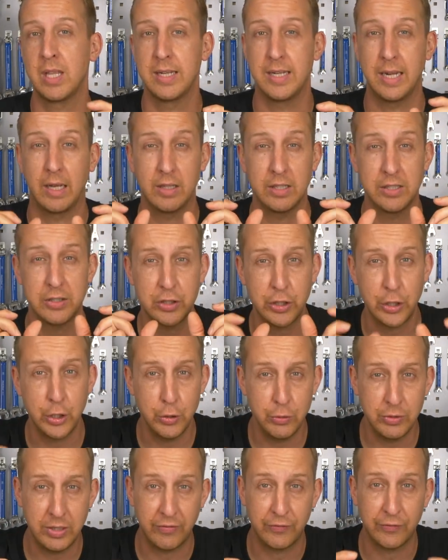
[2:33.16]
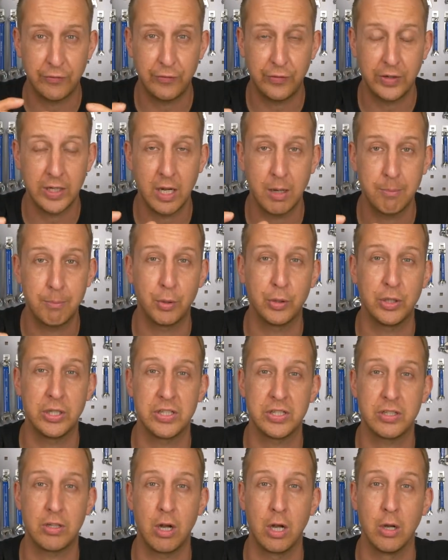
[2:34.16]
Now there's two different free hub body
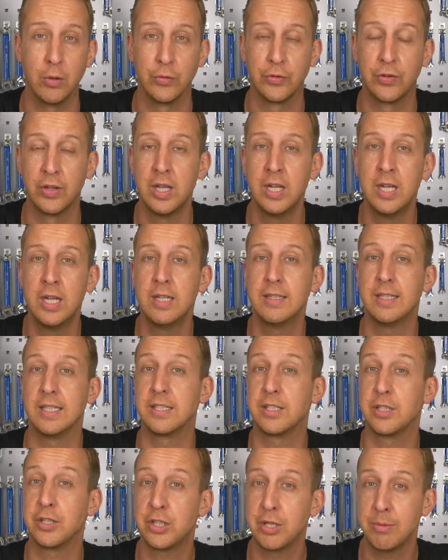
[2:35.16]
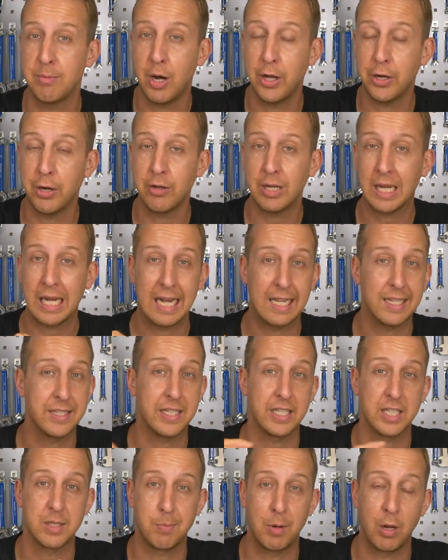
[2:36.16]
styles. There's a Shimano
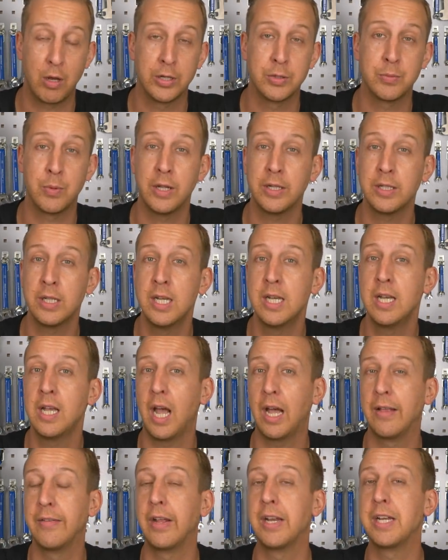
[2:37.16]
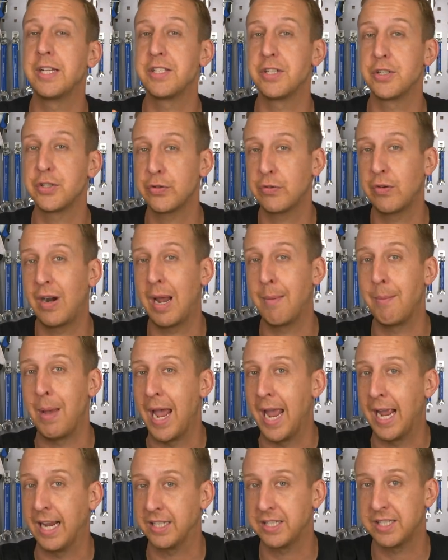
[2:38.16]
classic splined one and then it's a SRAM
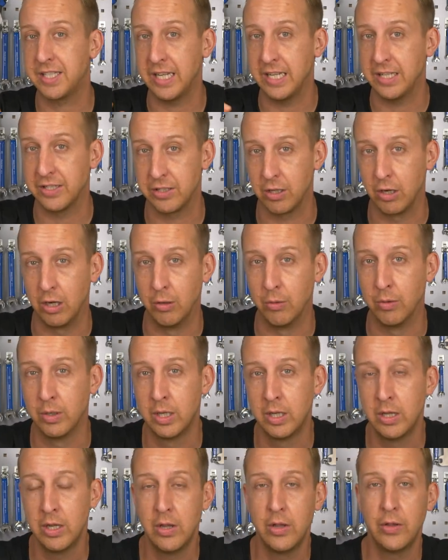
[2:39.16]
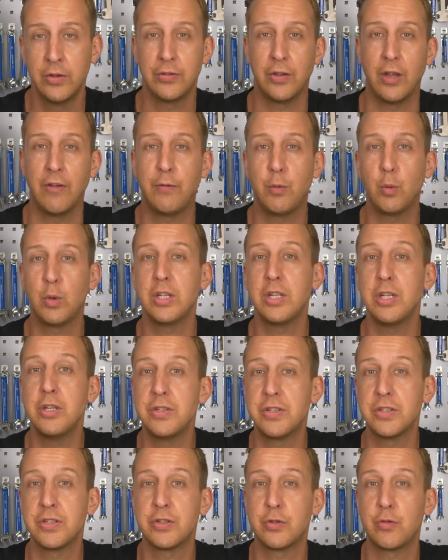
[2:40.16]
XD style. So if you want to
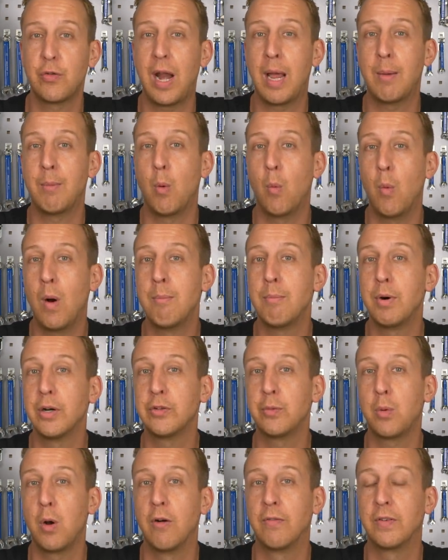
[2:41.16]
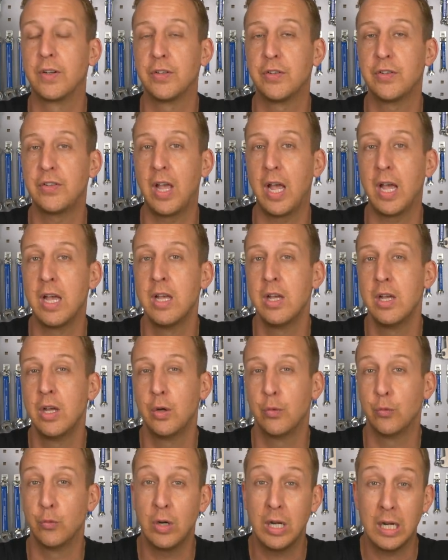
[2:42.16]
use a SRAM 1x12 cassette,
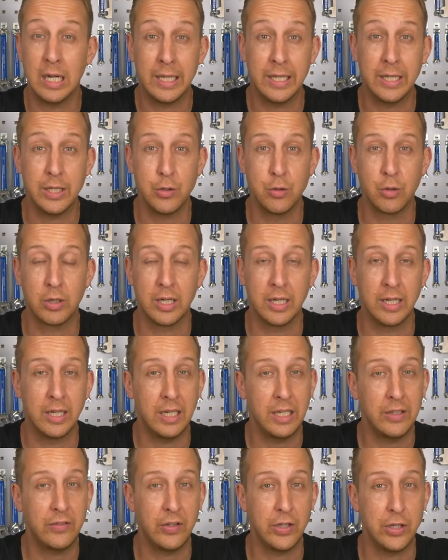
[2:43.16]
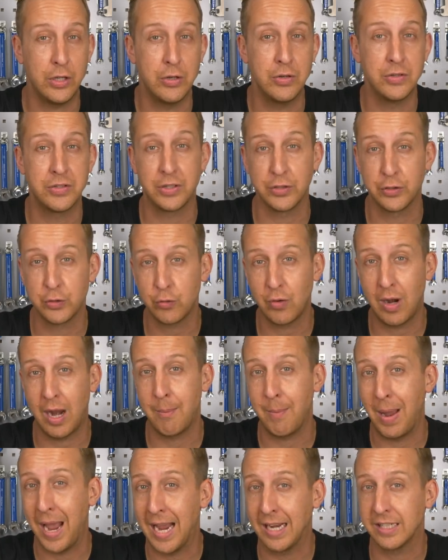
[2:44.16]
really you're going to need to use the
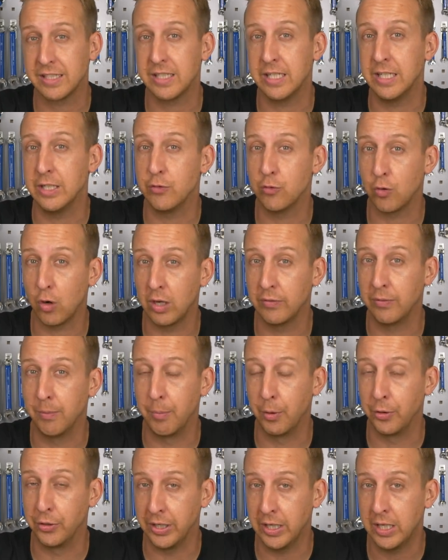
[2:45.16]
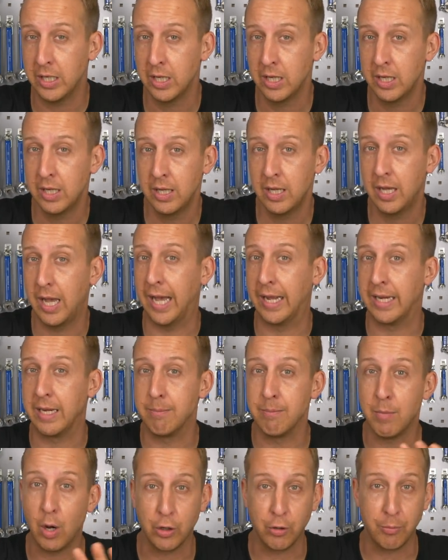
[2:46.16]
SRAM XD driver body and
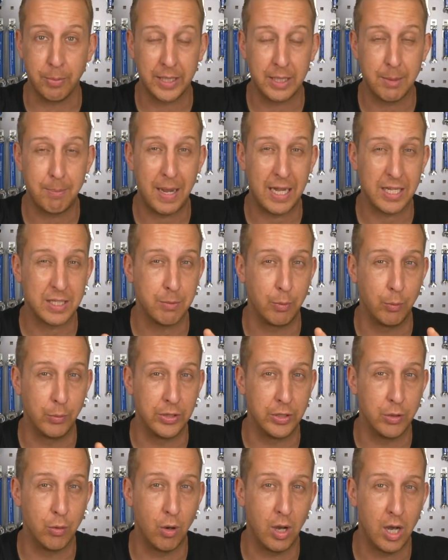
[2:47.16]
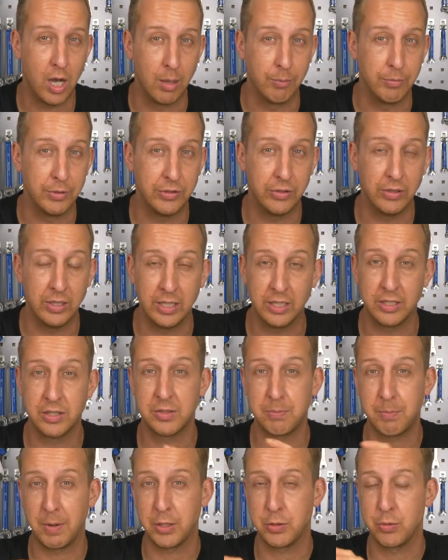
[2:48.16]
it might not be compatible with your hub. You do need a
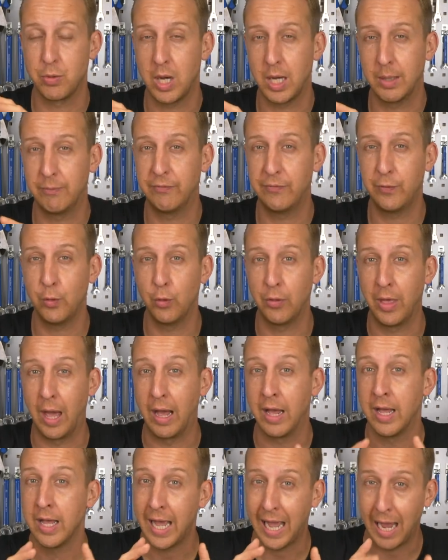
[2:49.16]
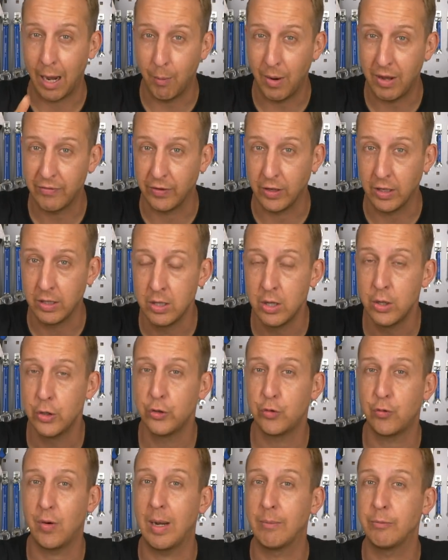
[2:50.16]
special hub for that. However,
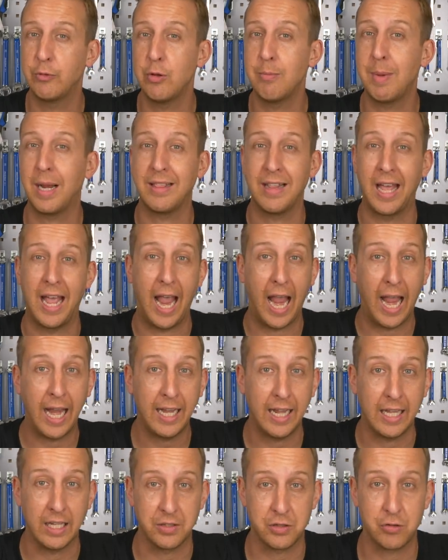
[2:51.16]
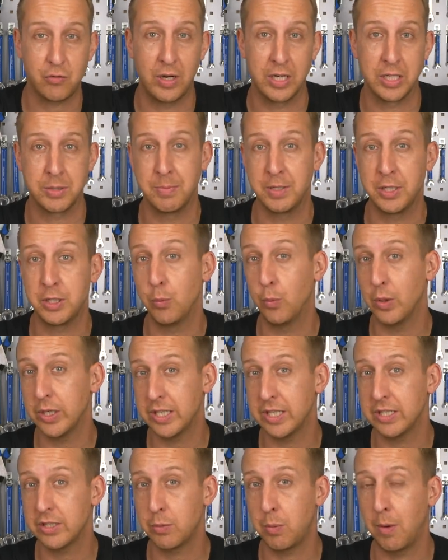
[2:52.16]
SRAM do make the NX transmission,
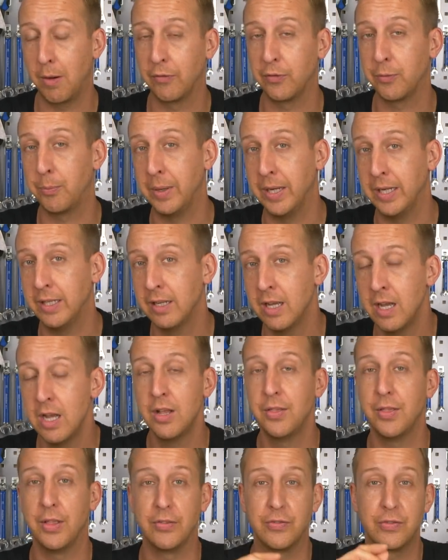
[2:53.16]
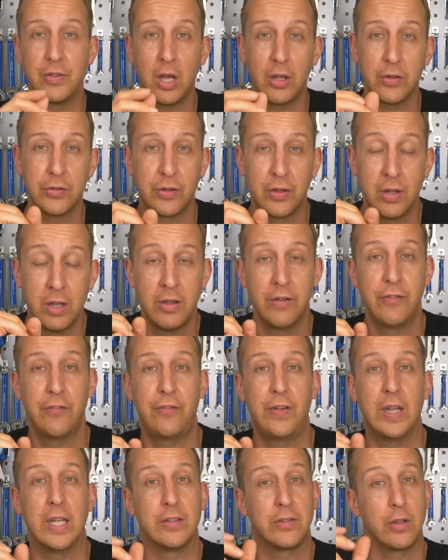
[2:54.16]
which is 12 speed, that does
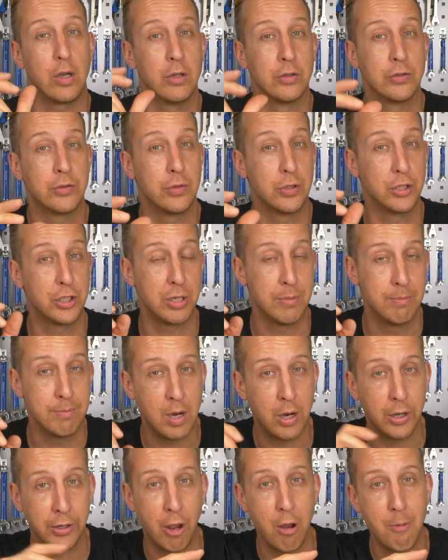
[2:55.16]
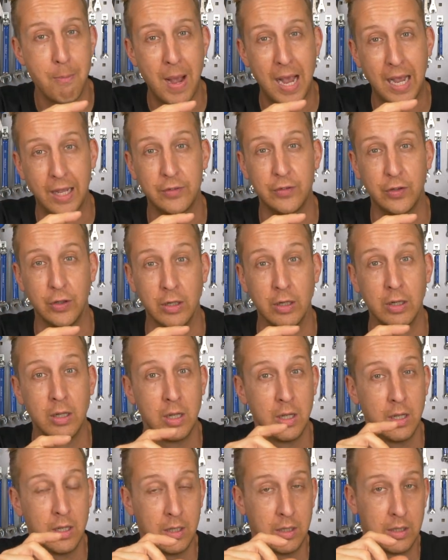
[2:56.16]
fit onto a Shimano pattern
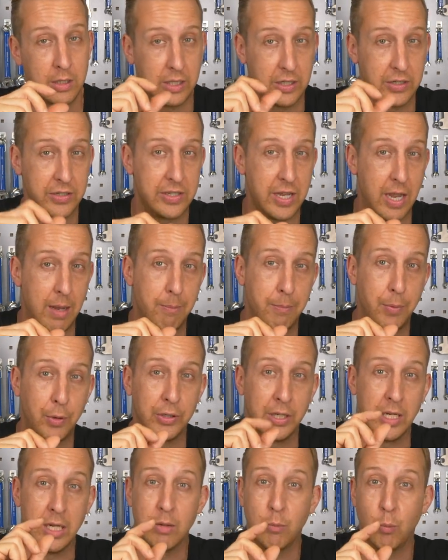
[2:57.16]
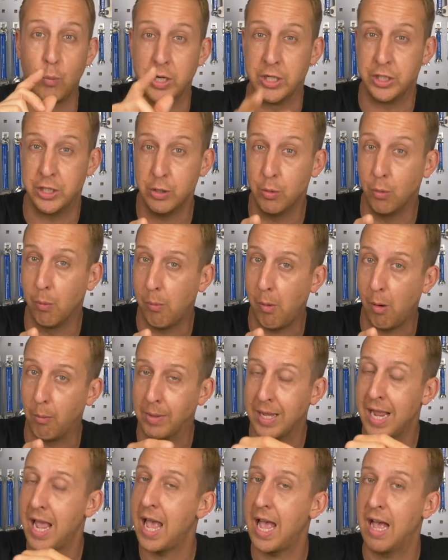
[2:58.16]
cassette body, which you will
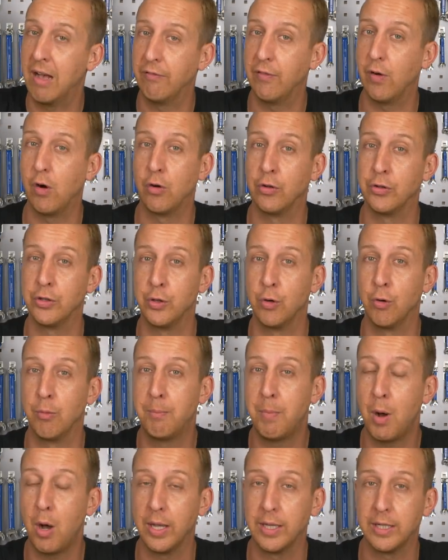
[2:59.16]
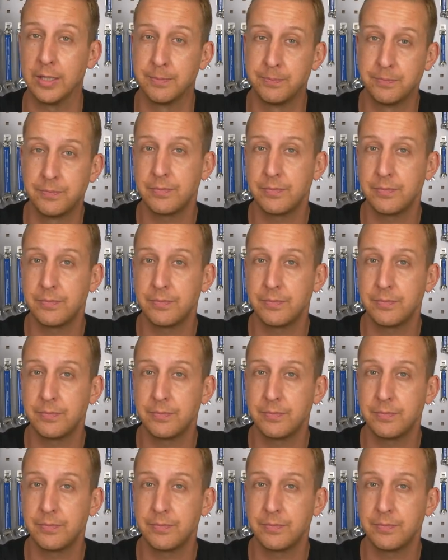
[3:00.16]
probably have on your bike.